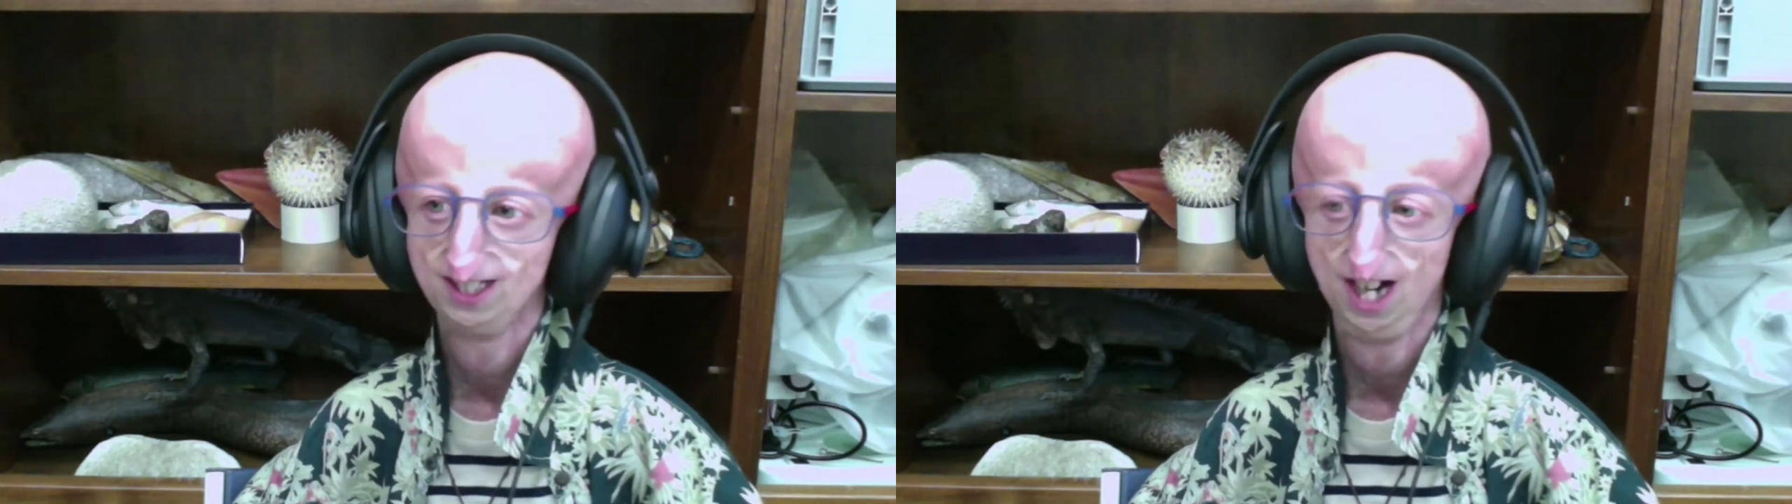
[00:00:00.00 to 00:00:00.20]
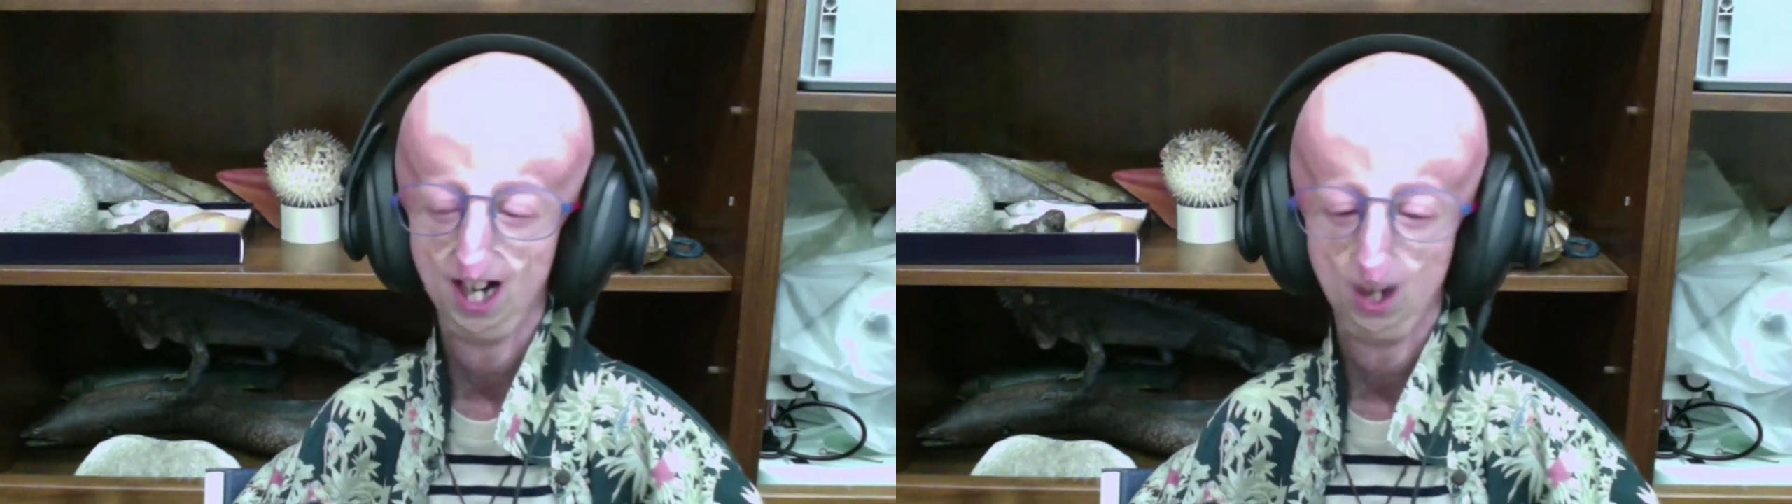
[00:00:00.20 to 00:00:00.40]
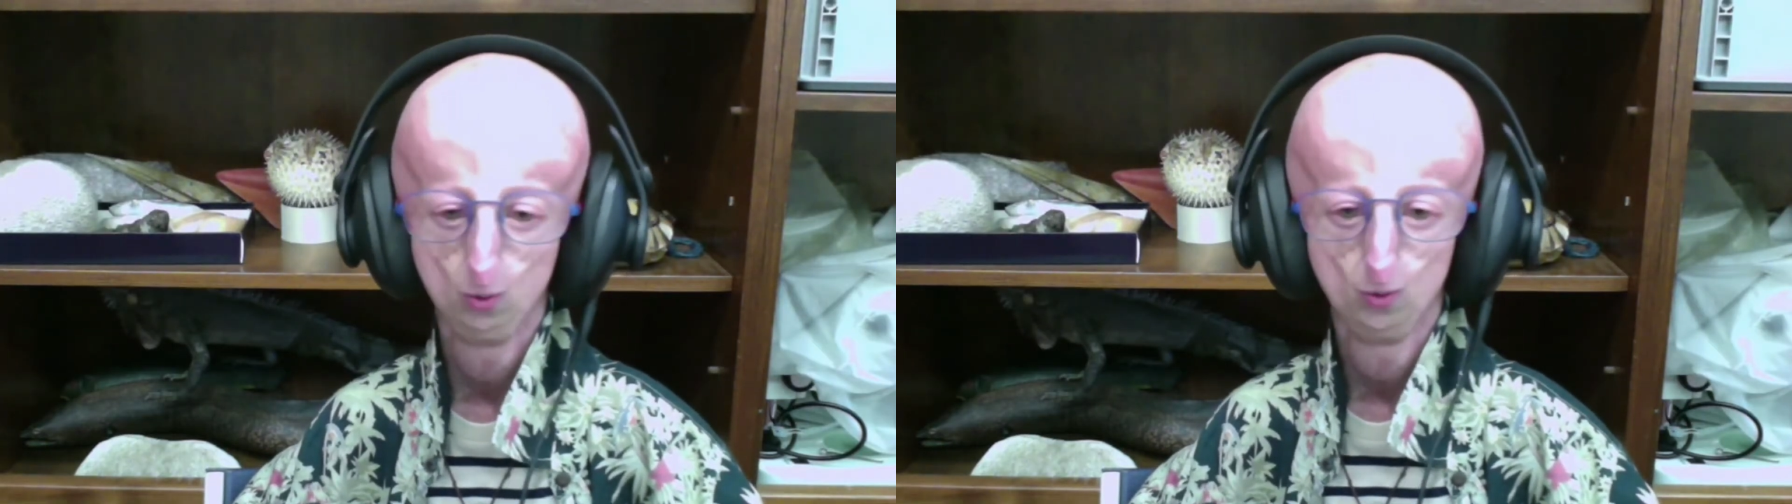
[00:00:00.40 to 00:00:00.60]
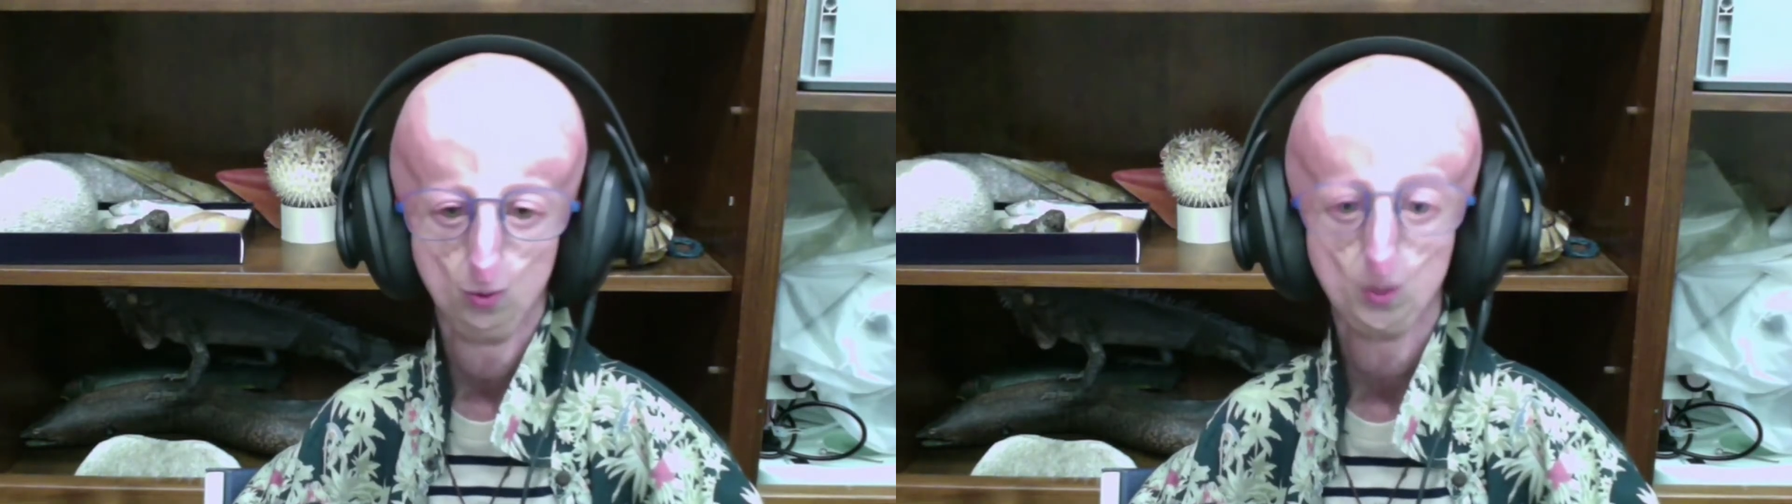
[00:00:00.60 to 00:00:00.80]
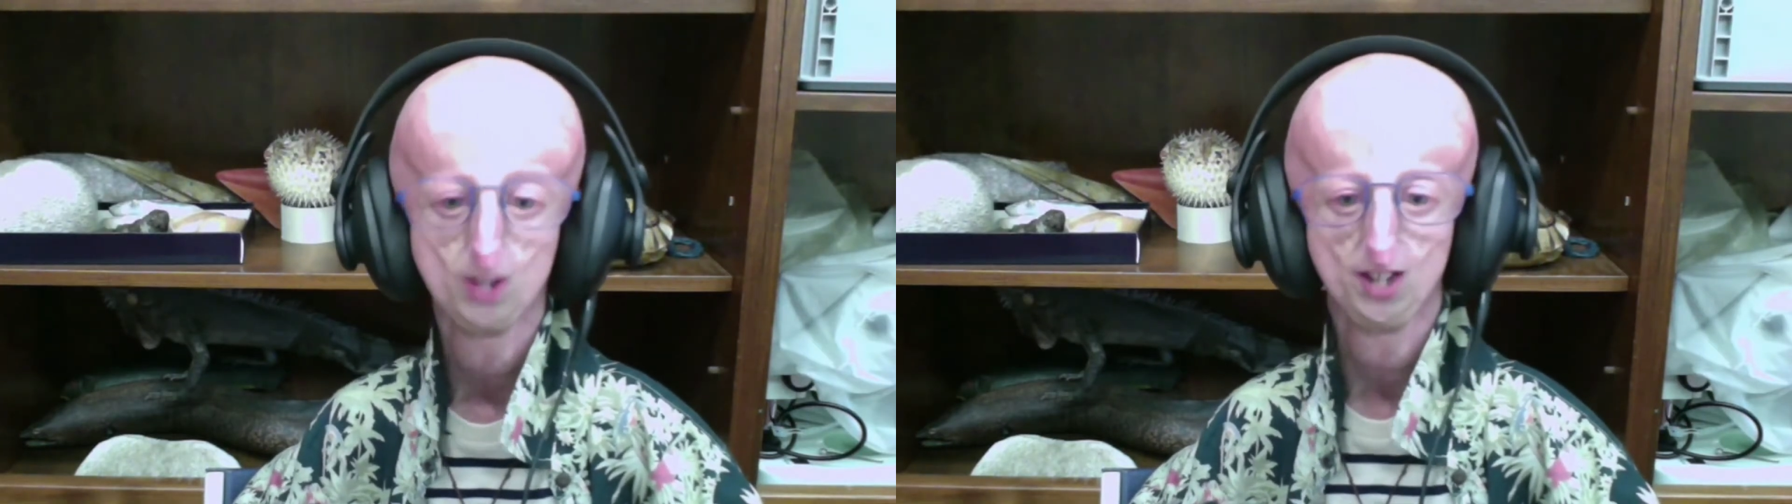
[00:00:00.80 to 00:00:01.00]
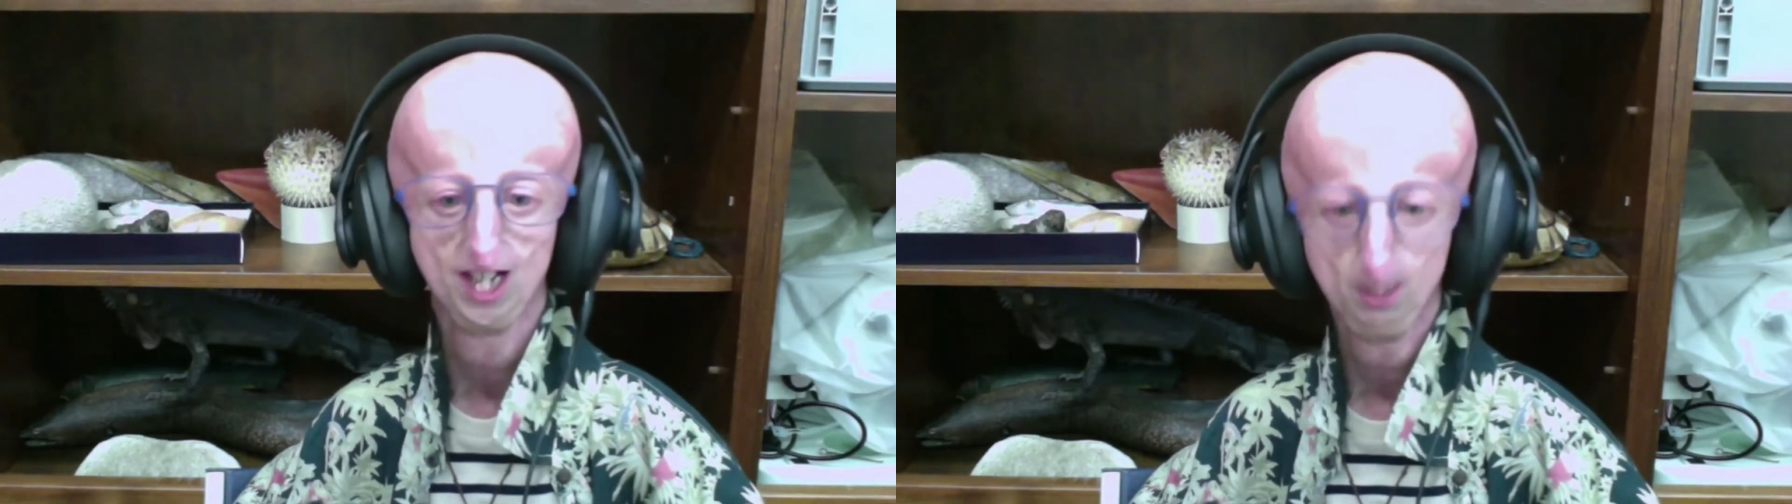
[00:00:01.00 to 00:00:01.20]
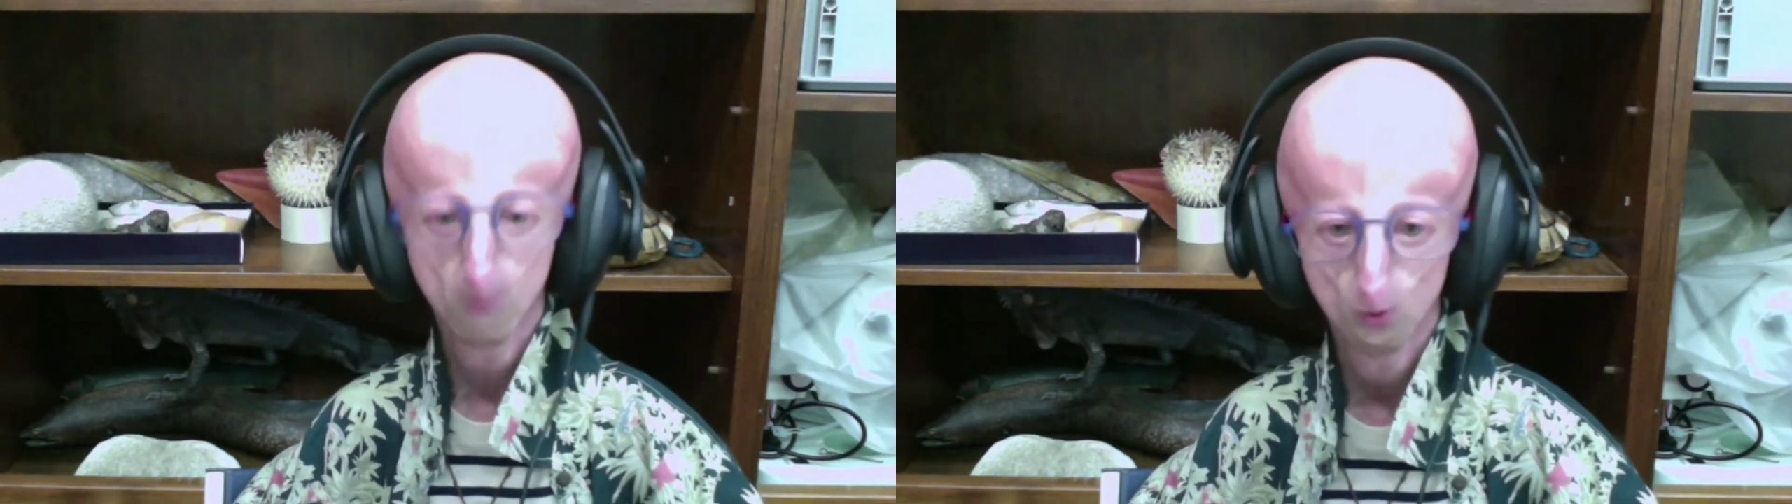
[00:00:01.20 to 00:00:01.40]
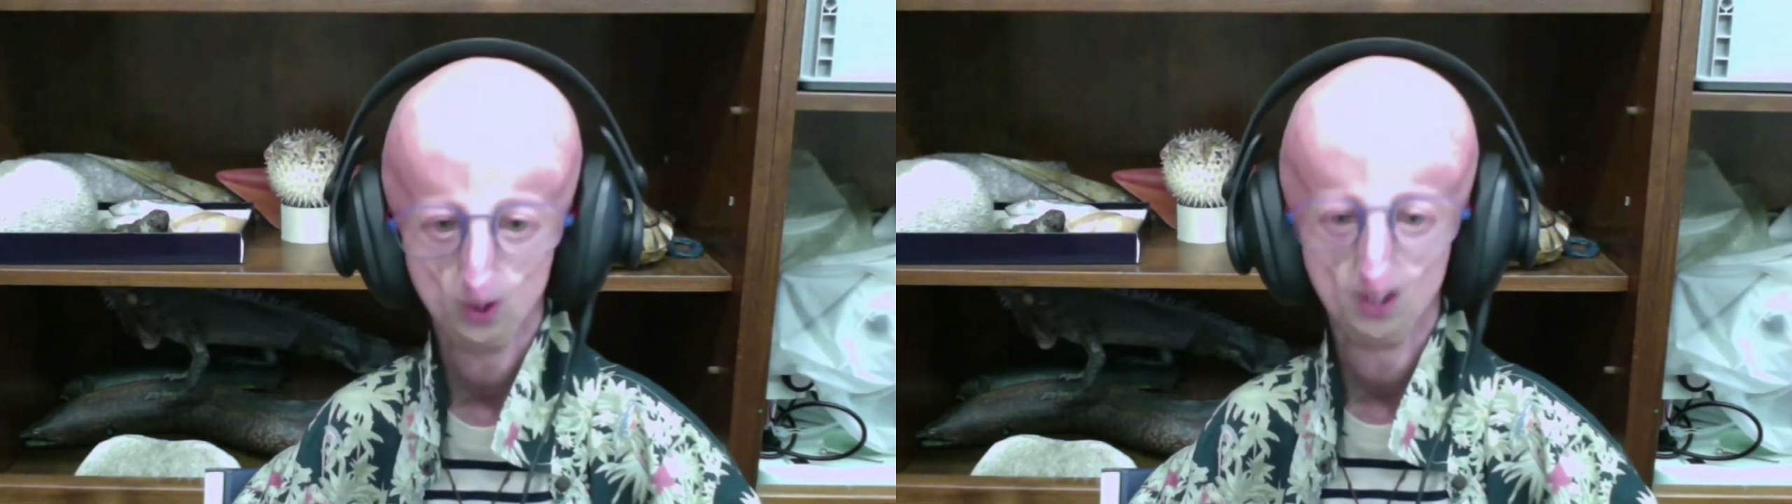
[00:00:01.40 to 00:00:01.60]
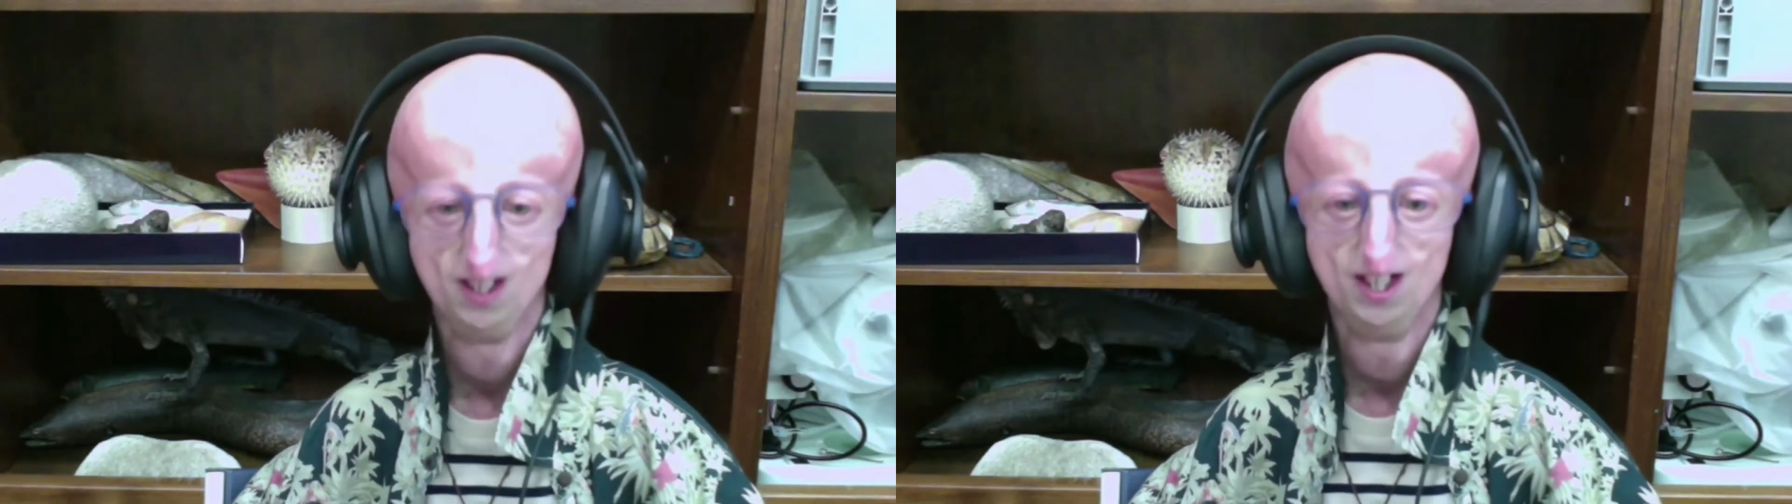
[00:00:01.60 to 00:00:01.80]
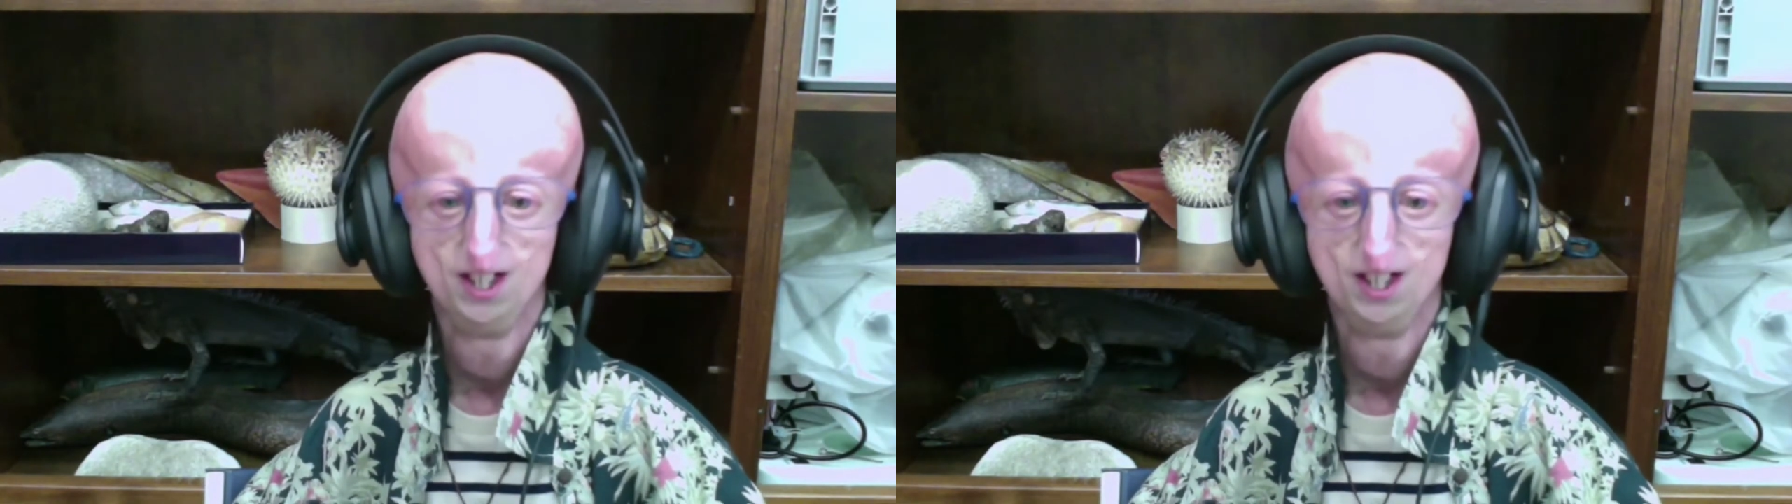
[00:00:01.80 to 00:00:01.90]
now we are able